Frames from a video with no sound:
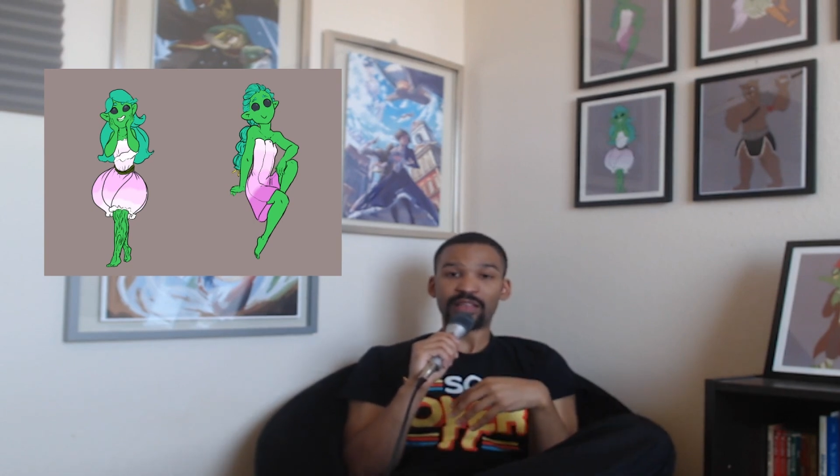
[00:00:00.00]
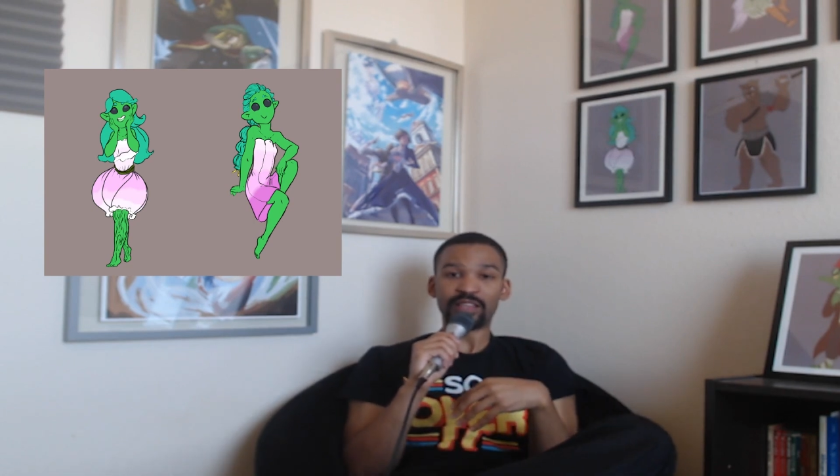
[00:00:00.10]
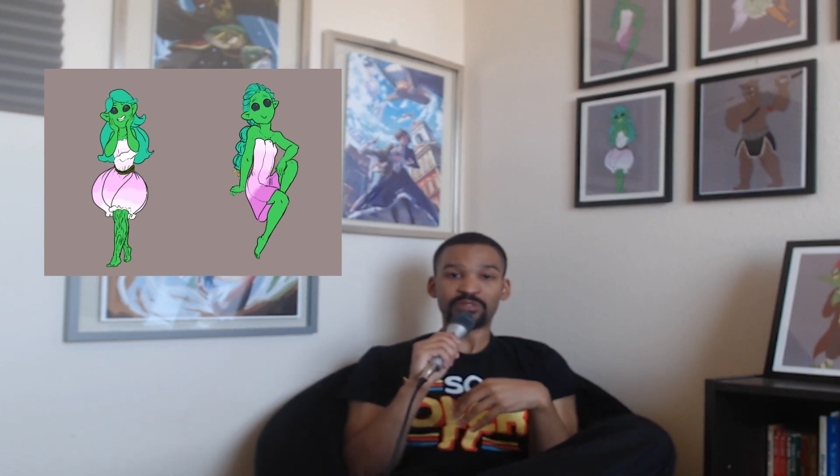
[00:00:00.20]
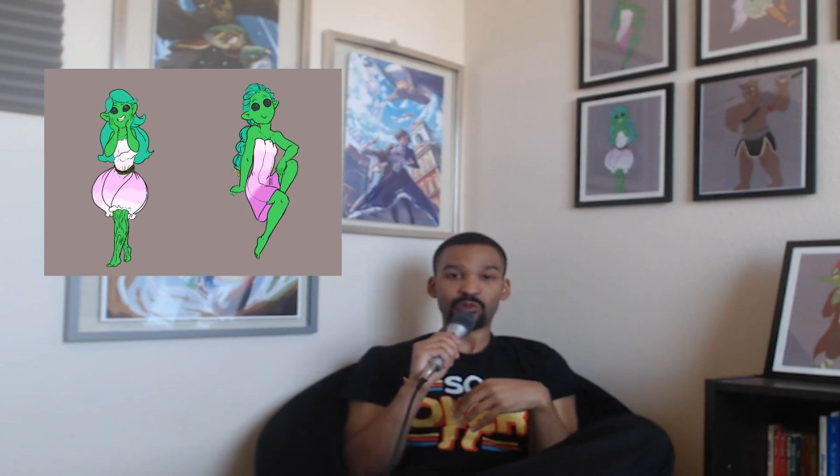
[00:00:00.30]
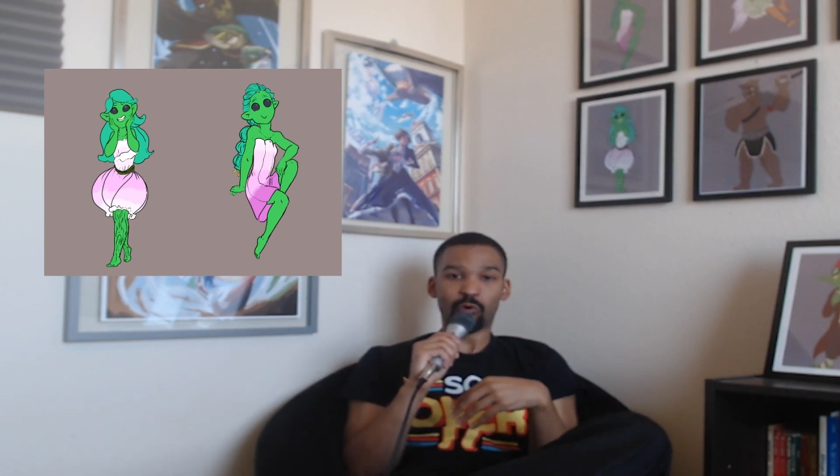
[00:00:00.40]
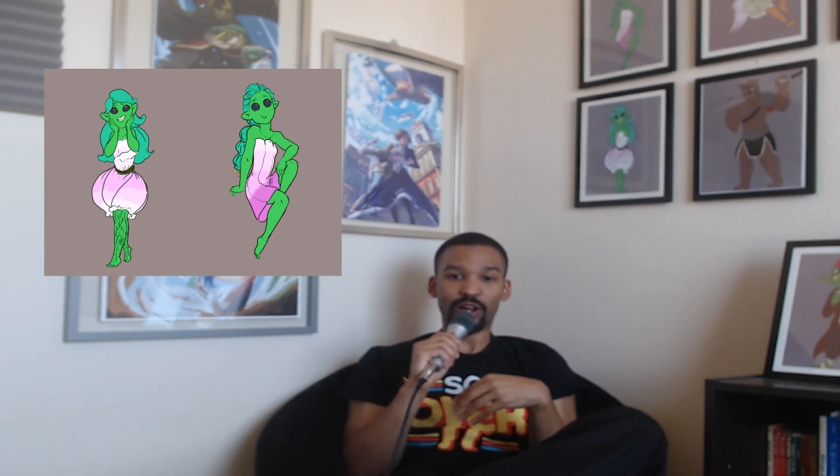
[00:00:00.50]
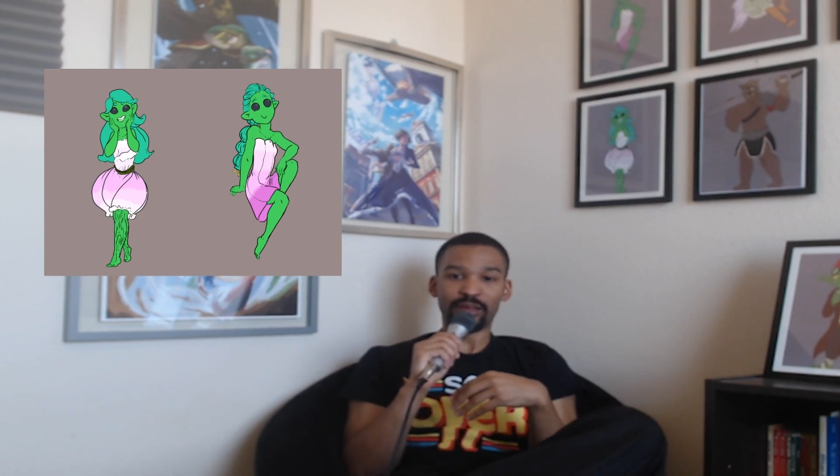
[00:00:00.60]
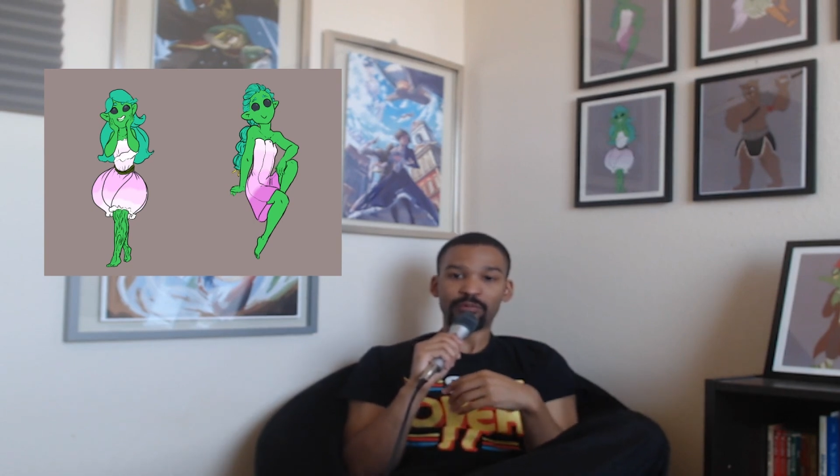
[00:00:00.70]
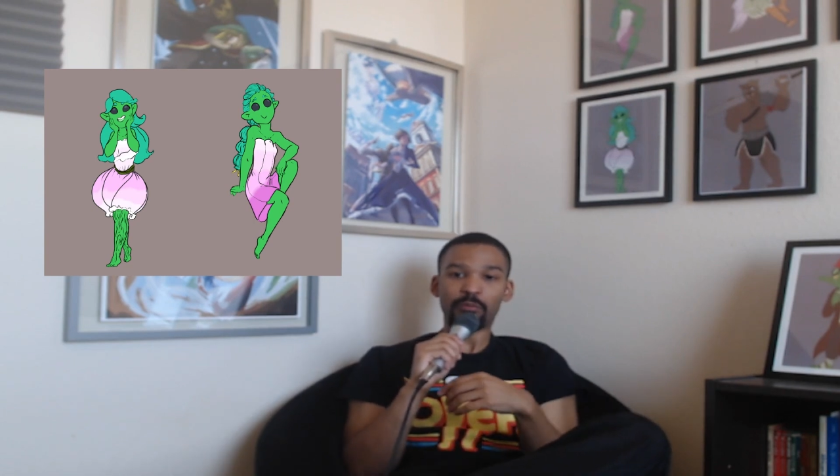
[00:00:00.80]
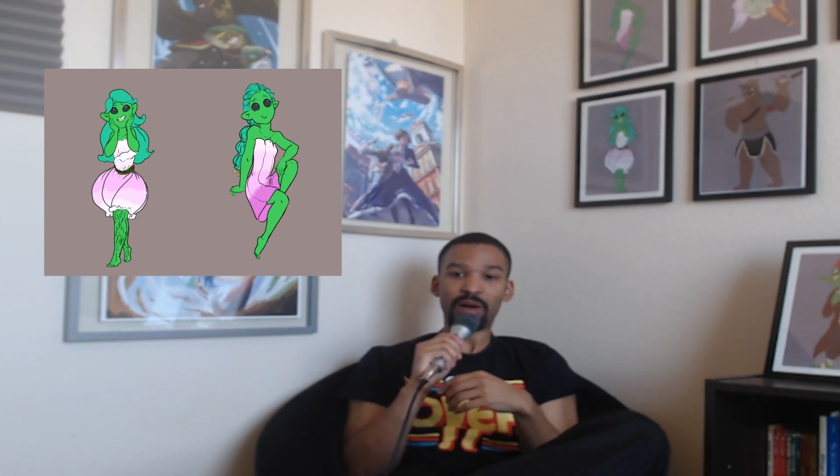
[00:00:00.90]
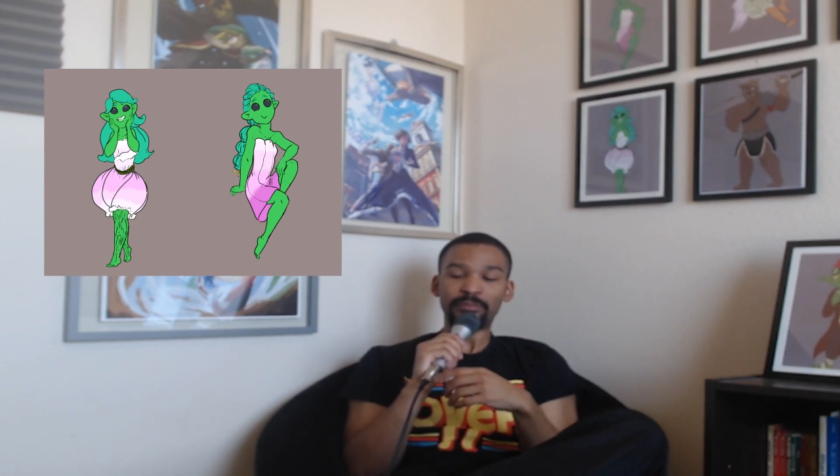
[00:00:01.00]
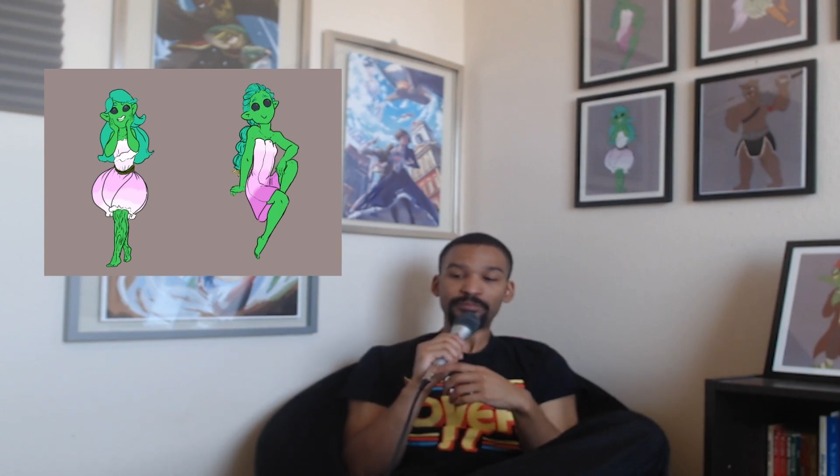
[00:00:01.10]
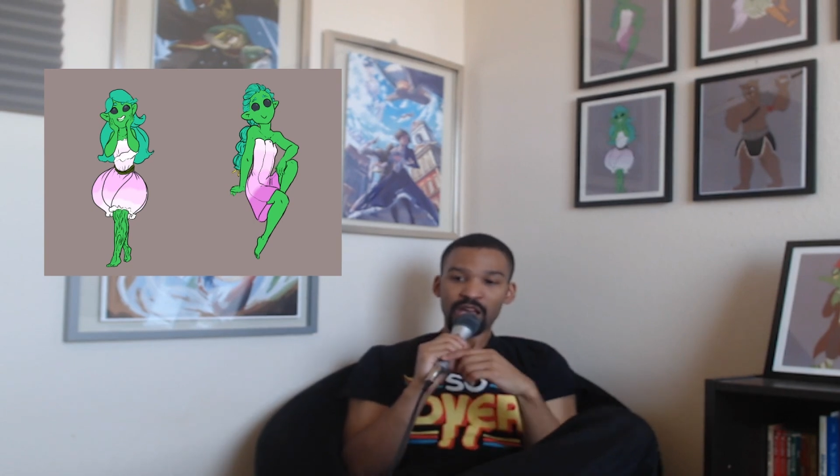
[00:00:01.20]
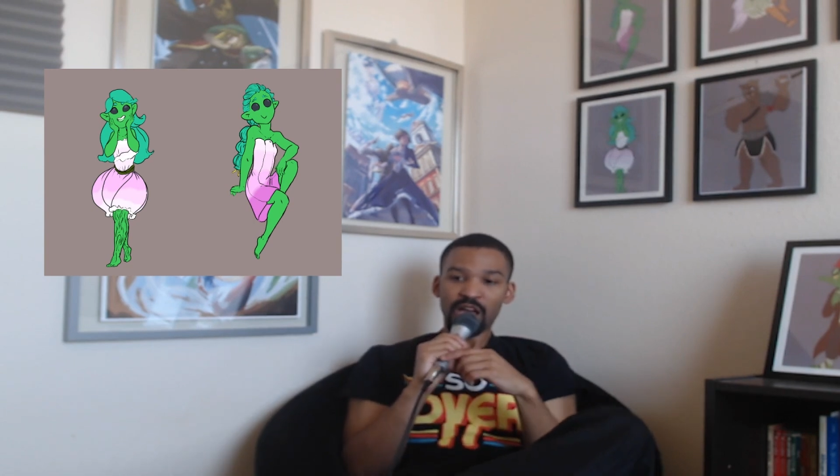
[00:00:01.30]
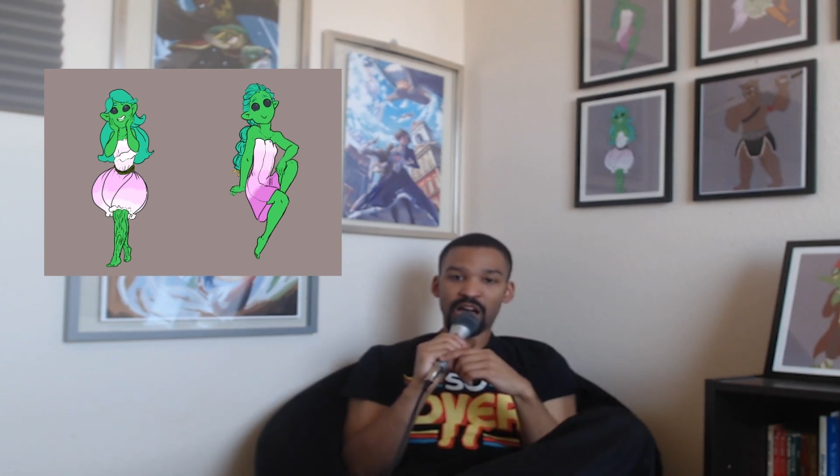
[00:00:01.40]
Nipsey wanted. But
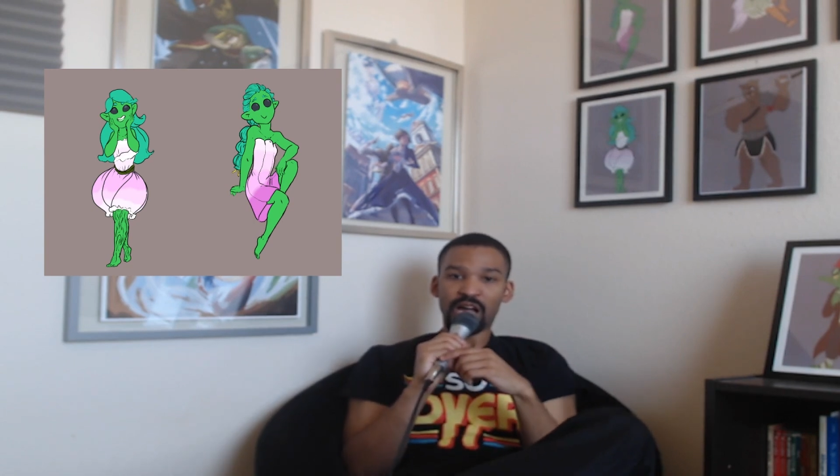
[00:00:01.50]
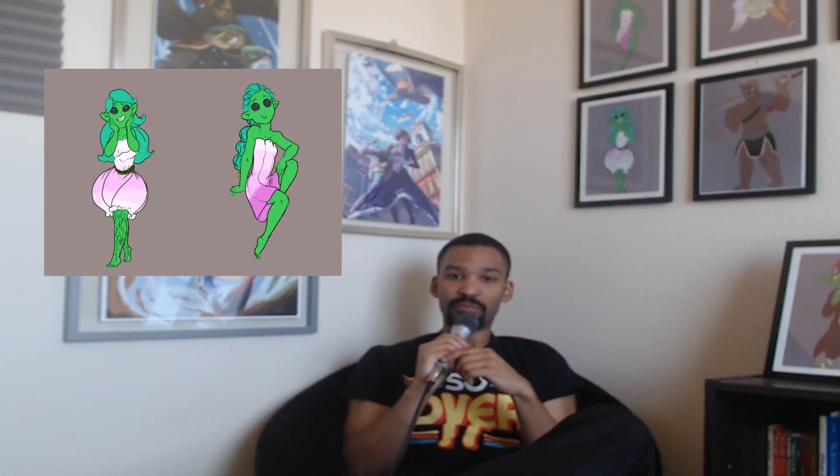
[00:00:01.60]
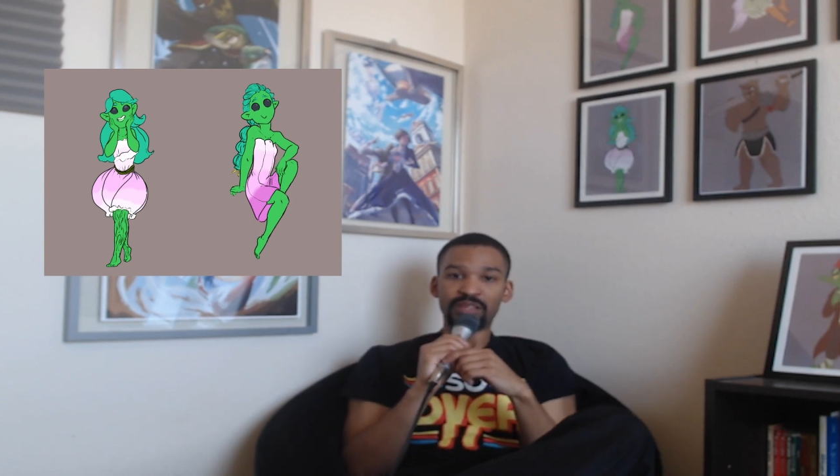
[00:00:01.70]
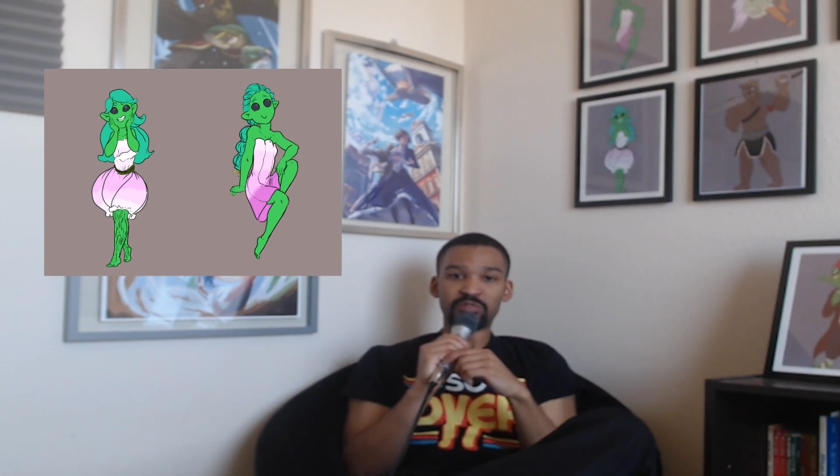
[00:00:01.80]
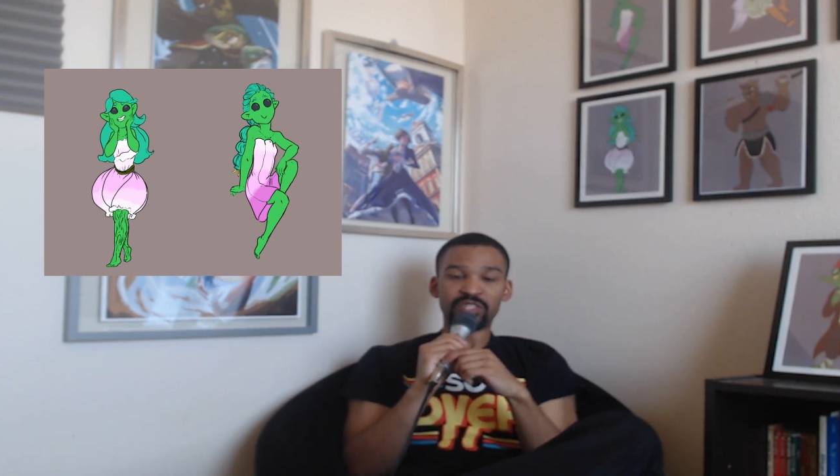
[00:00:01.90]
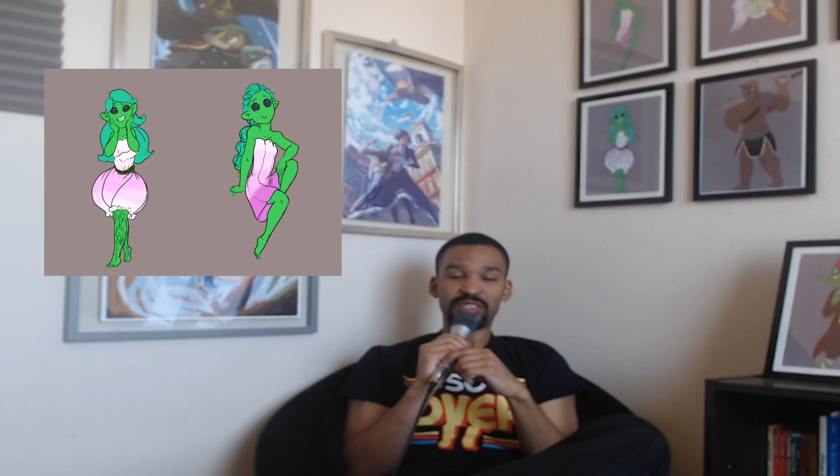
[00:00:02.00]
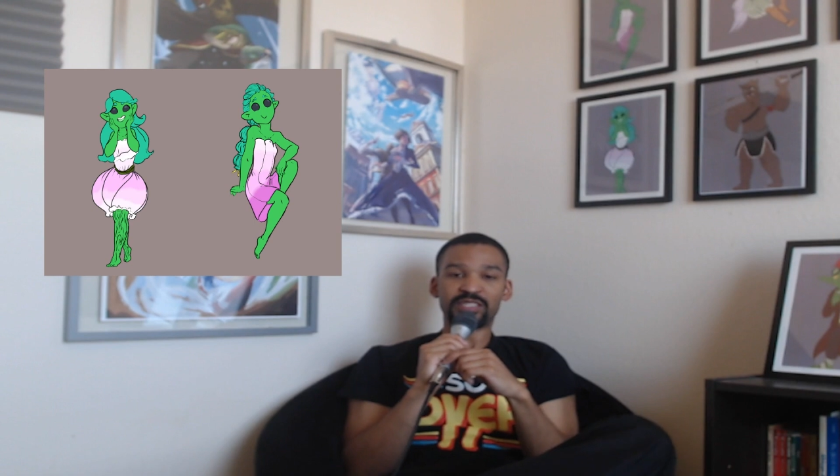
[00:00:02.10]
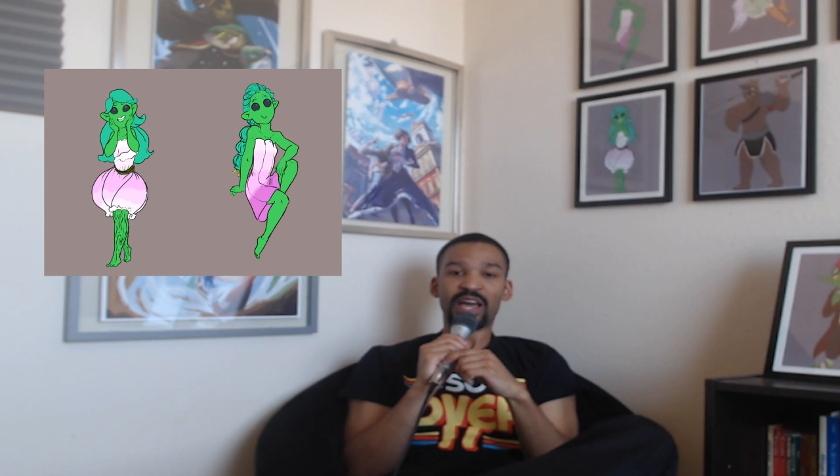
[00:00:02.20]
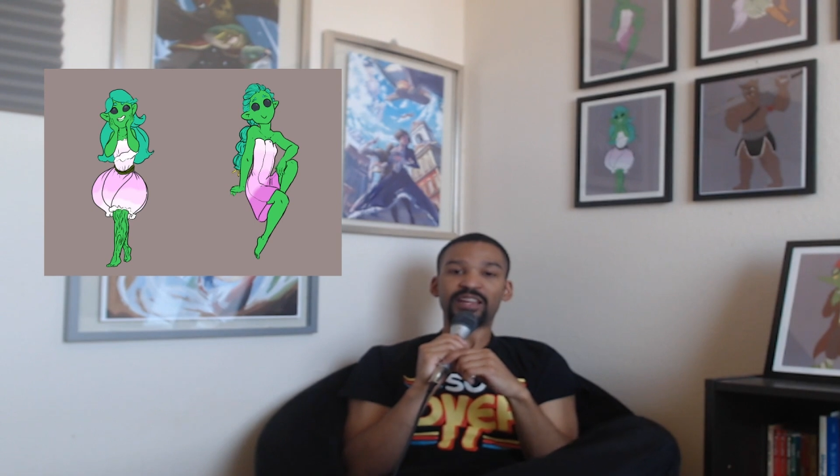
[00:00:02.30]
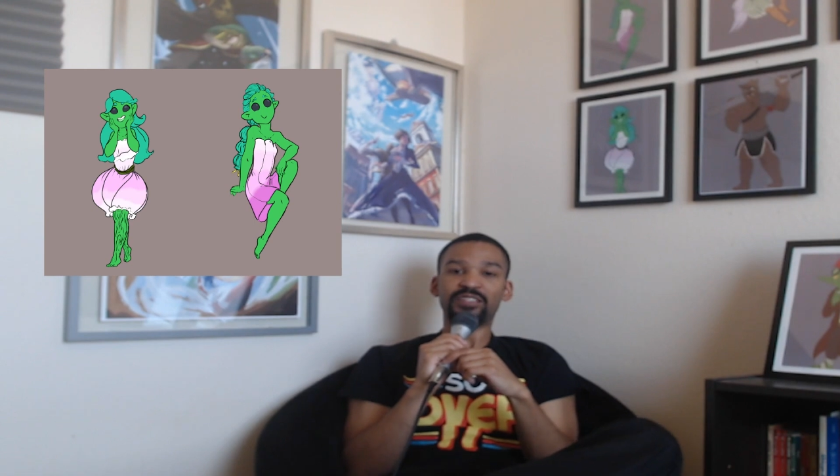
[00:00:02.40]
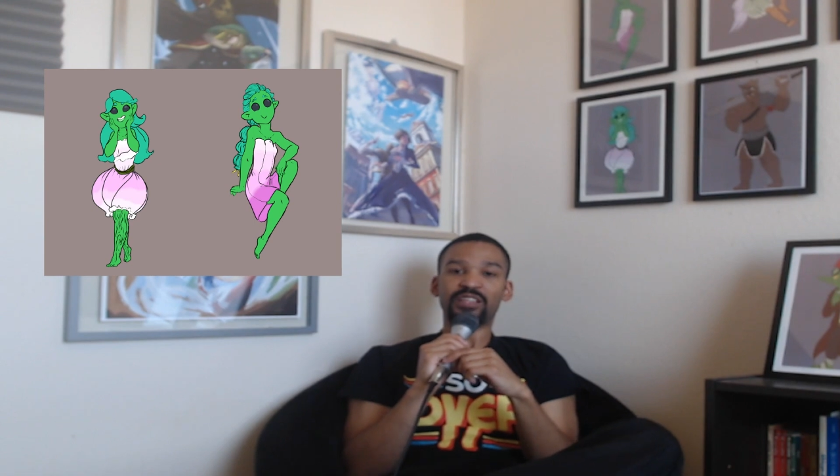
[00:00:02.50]
Nipsey decided